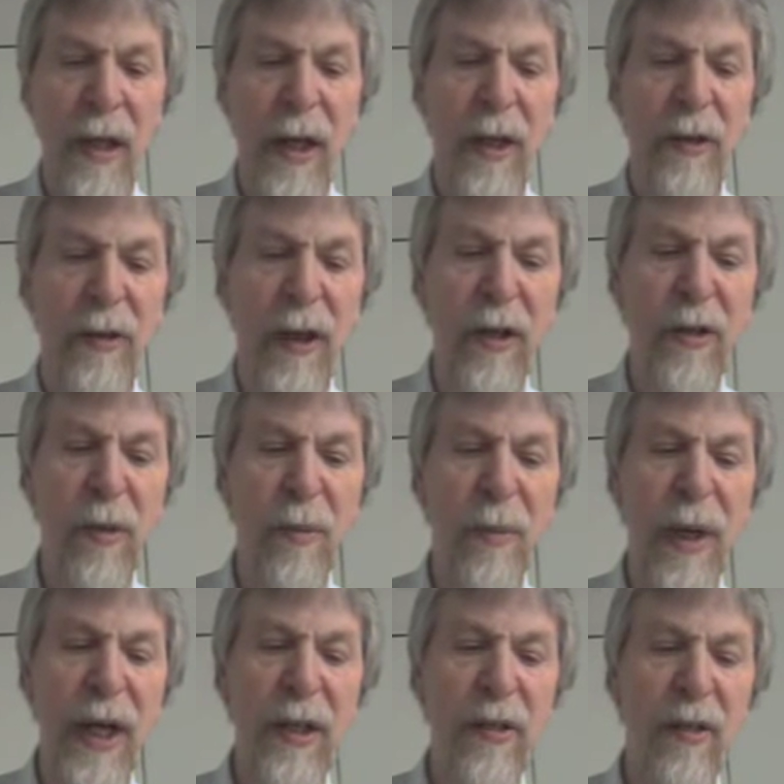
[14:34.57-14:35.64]
And then you
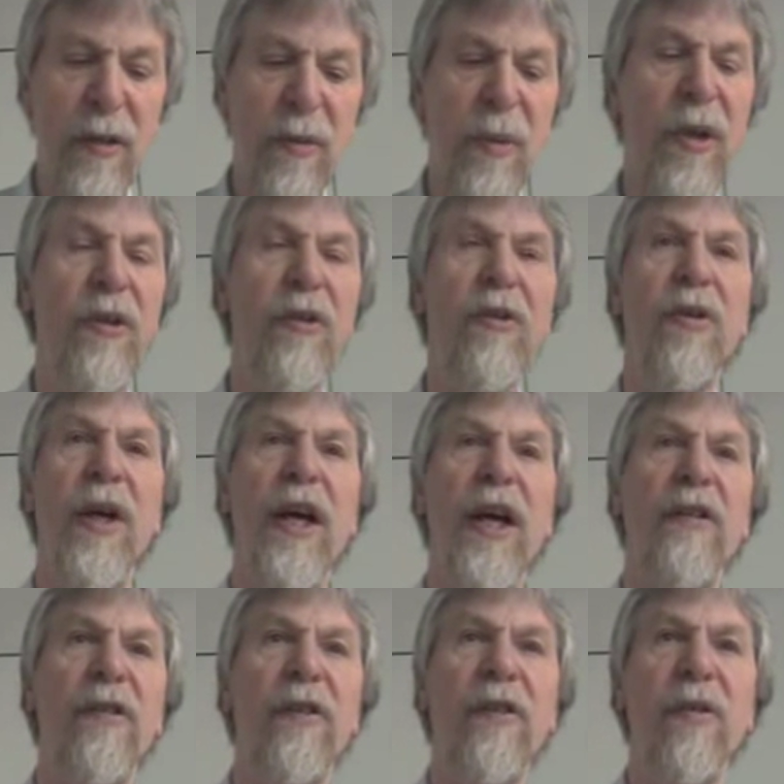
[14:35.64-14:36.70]
might want to
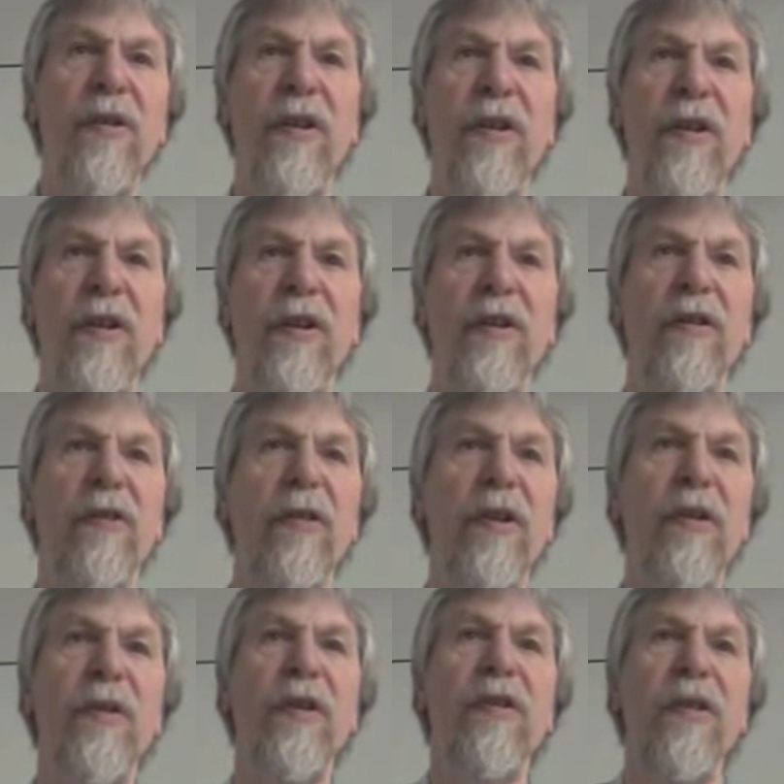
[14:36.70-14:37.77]
execute a certain
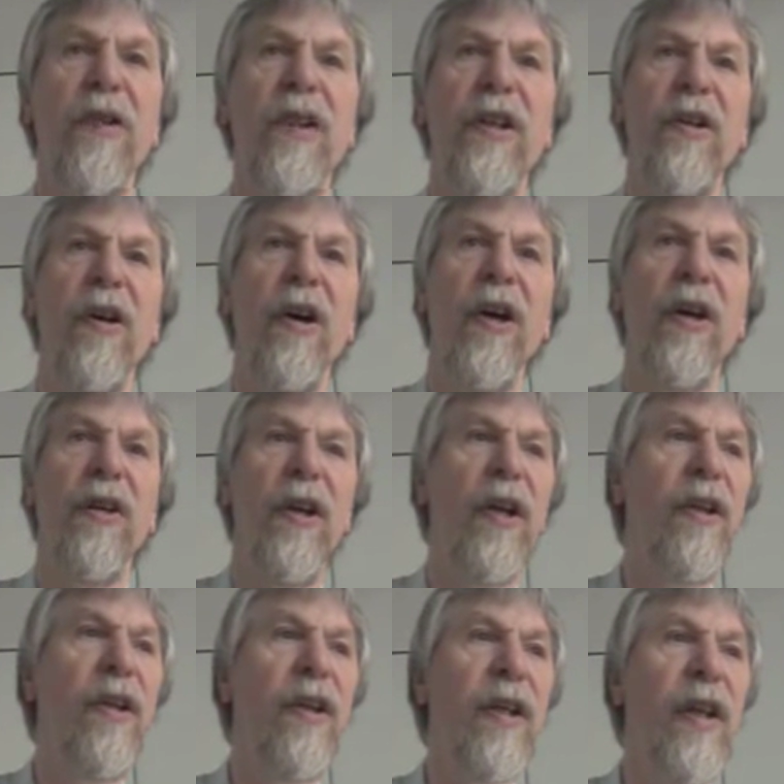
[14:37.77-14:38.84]
service there
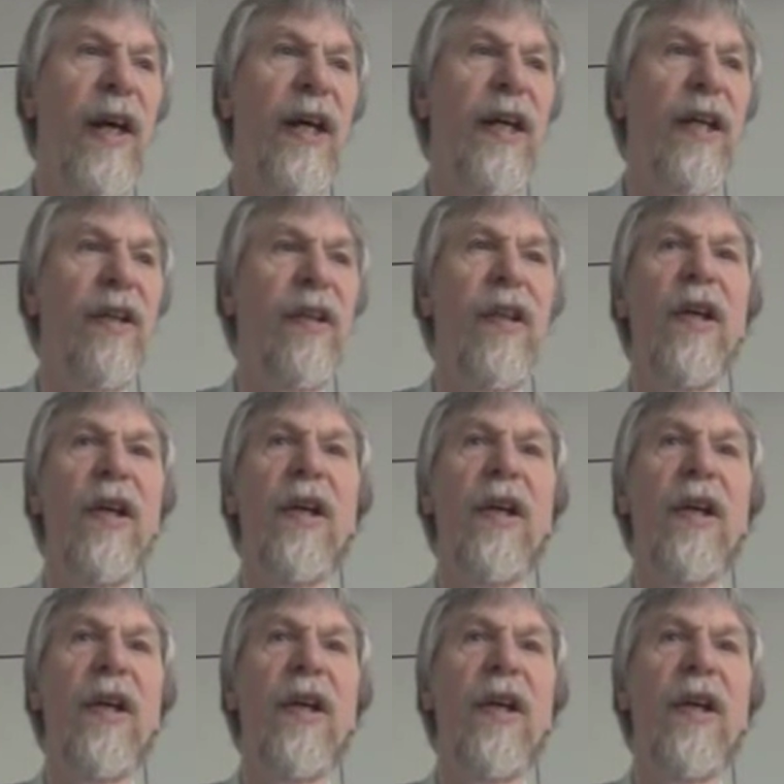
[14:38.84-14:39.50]
on the client.